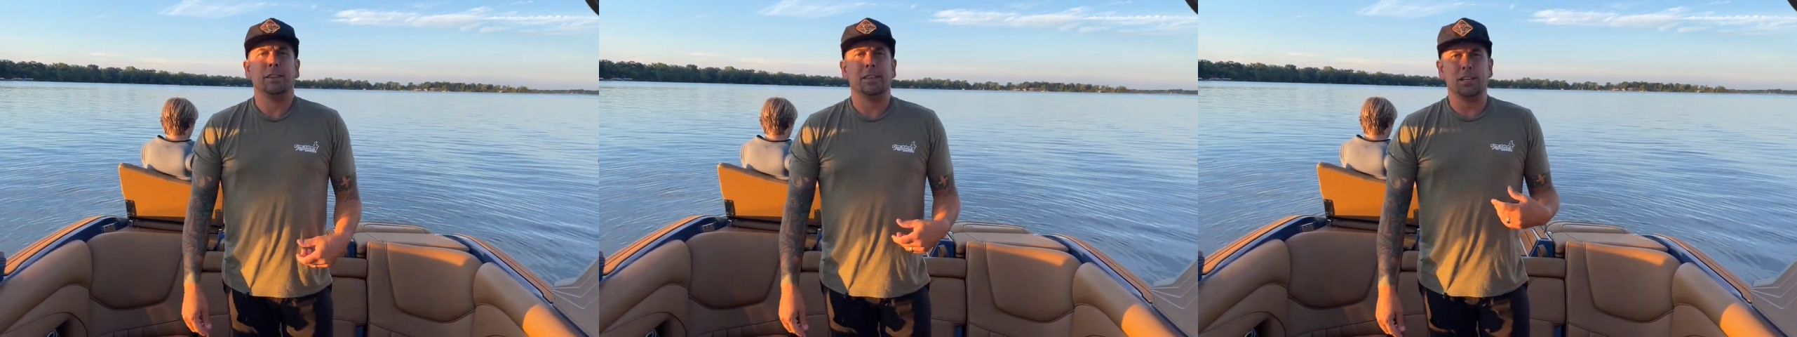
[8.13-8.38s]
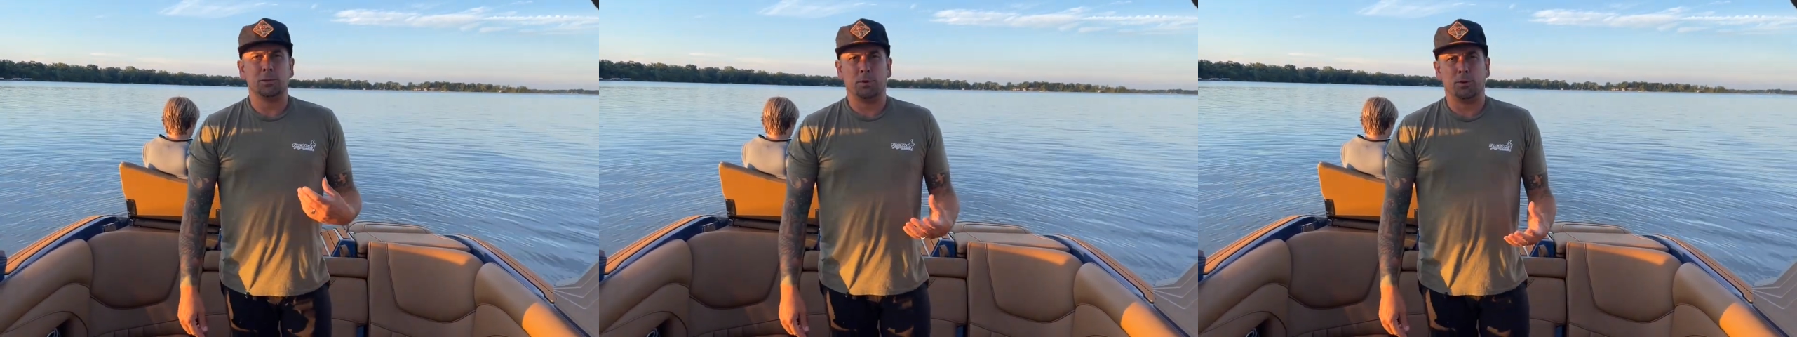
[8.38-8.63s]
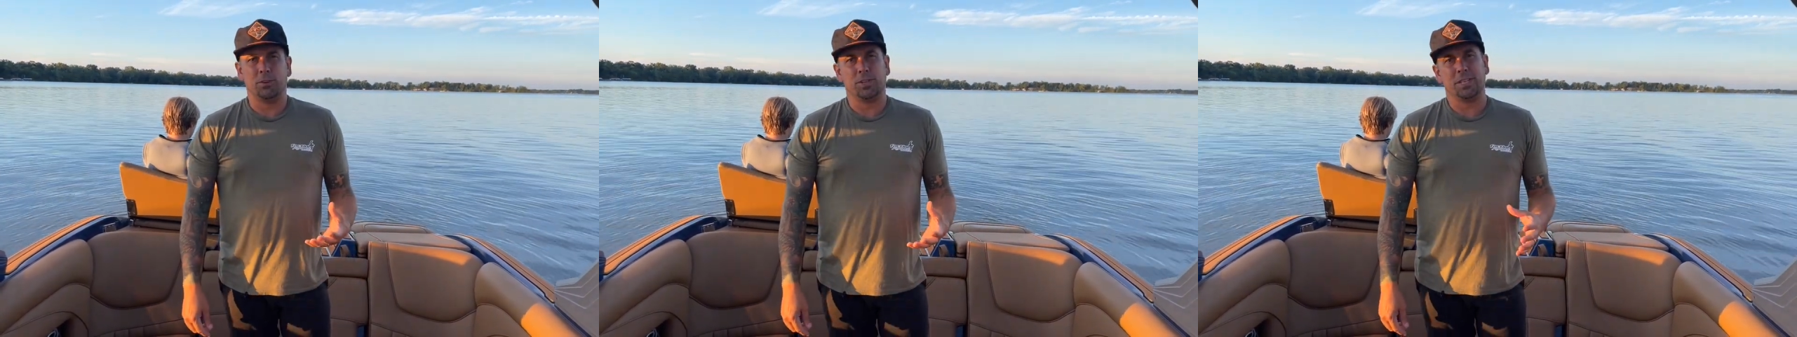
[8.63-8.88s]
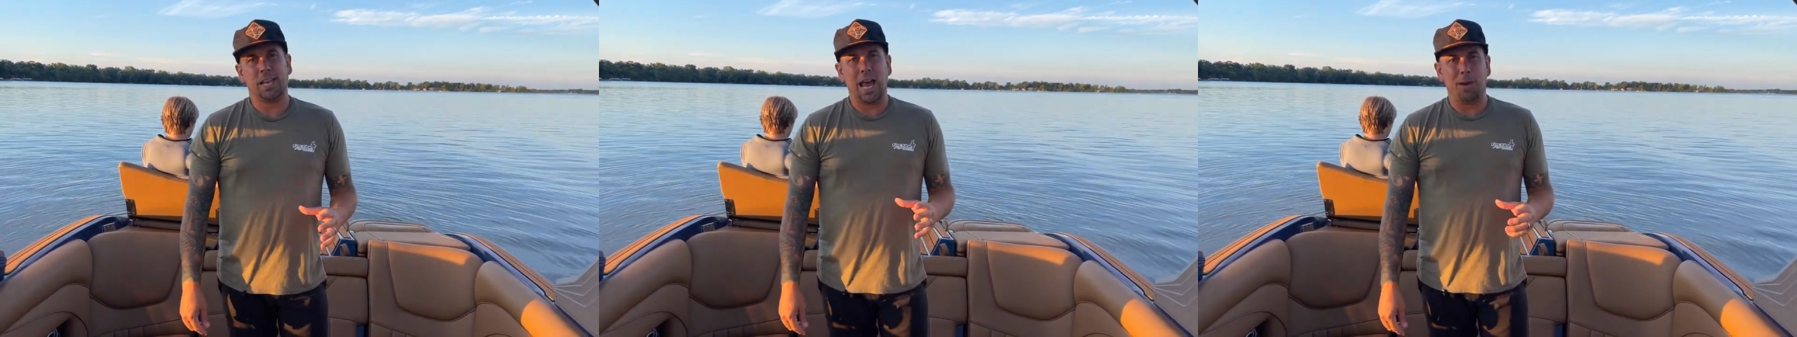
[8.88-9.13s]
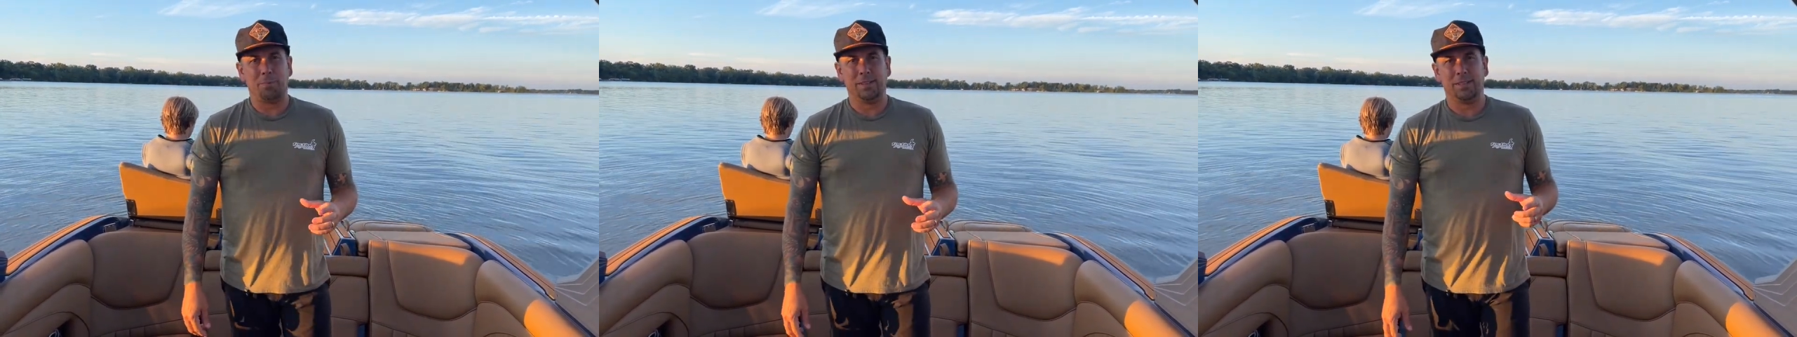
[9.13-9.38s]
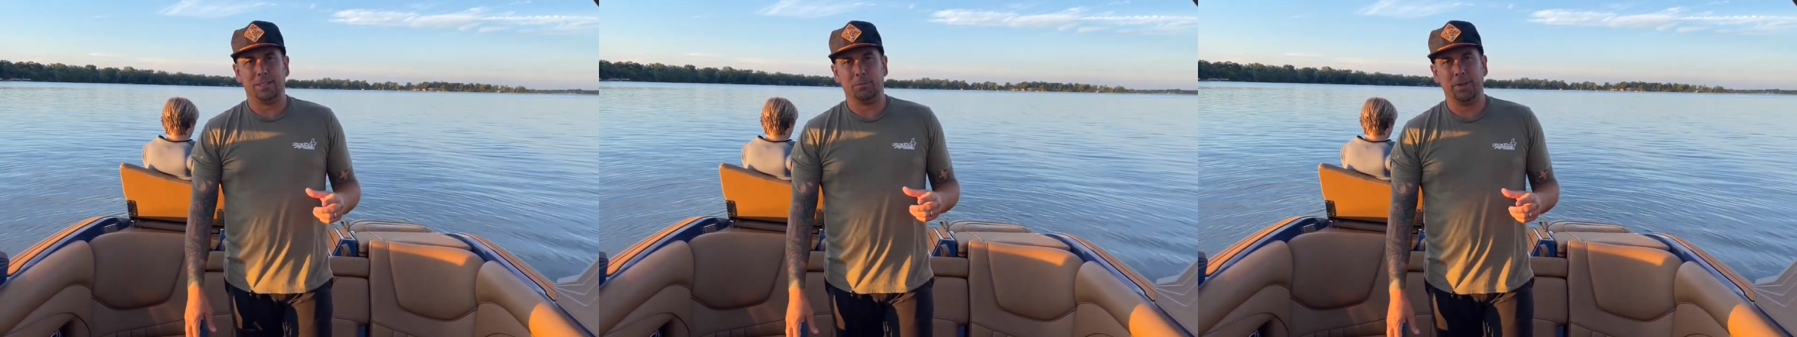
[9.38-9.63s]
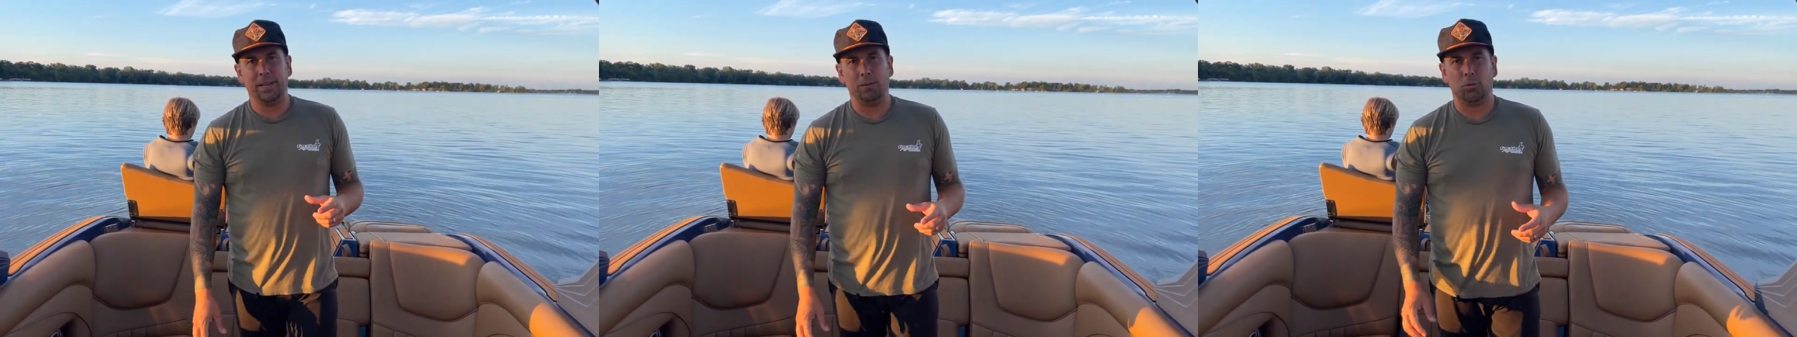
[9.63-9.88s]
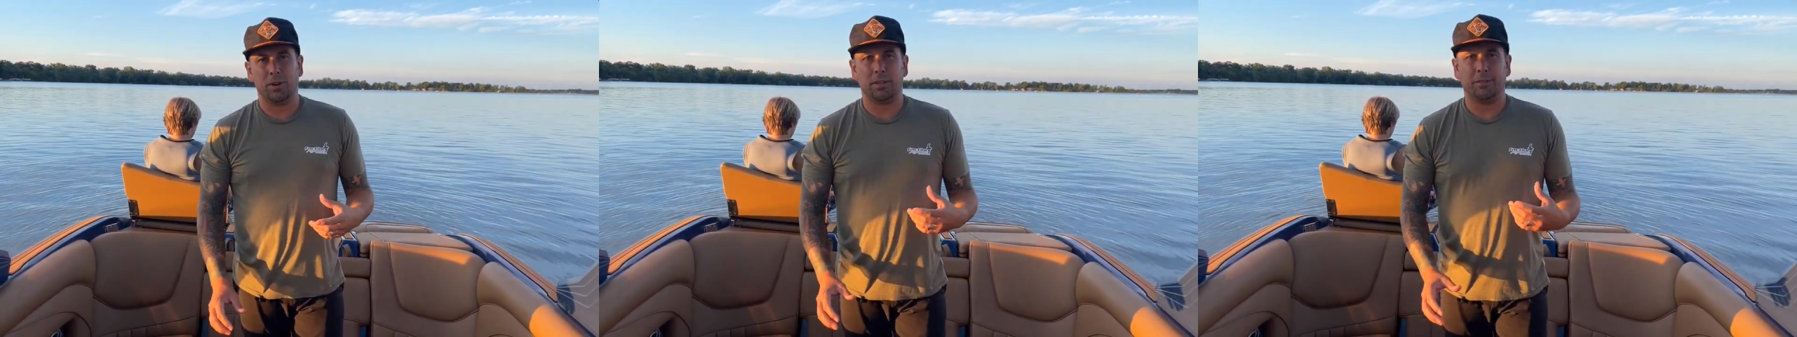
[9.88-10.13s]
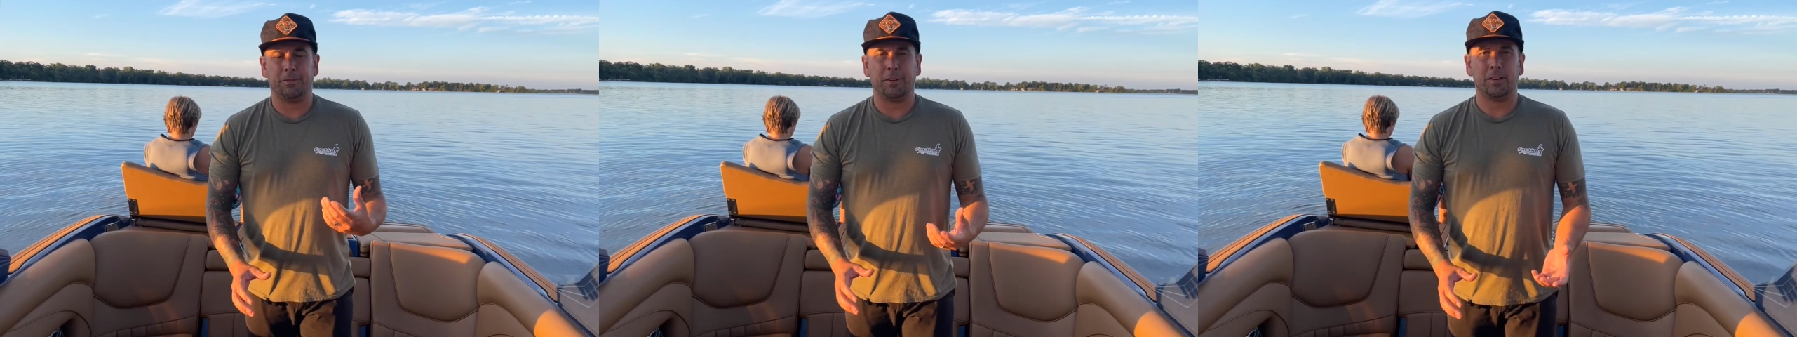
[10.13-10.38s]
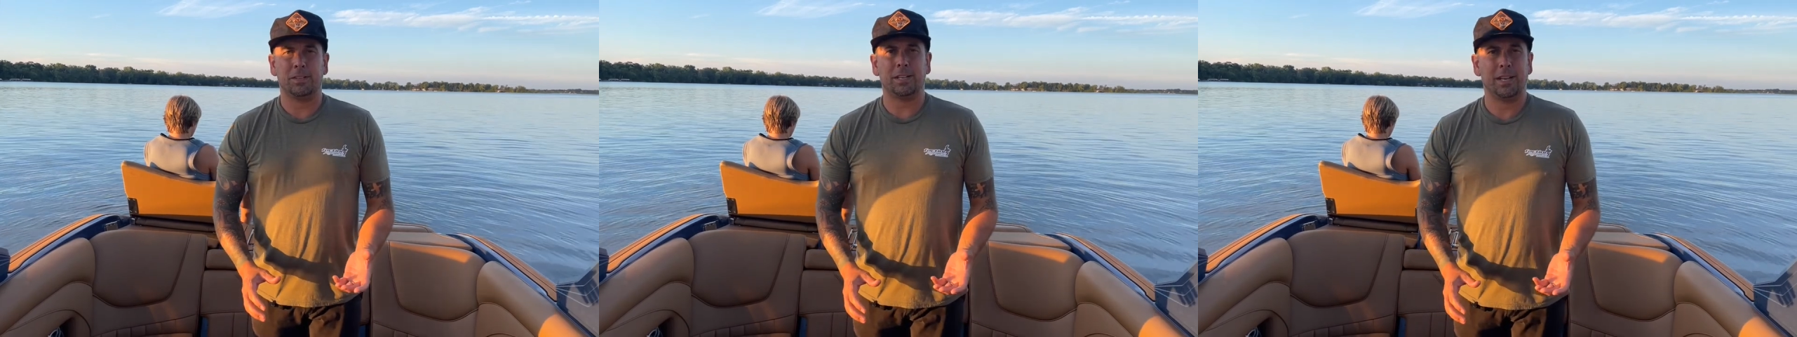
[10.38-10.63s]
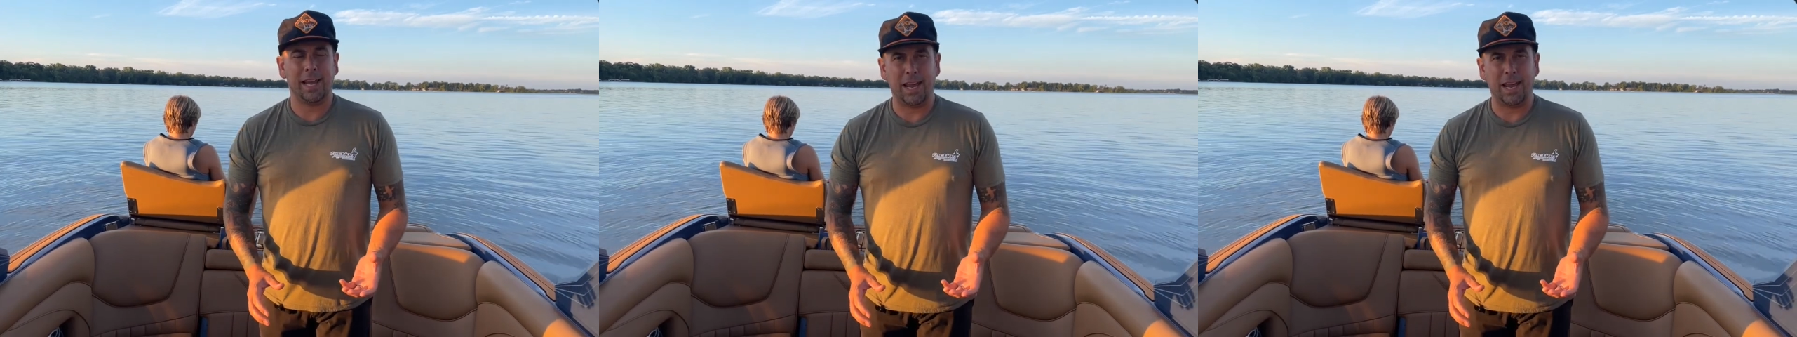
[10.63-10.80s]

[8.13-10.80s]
This boat just happens to be one of the first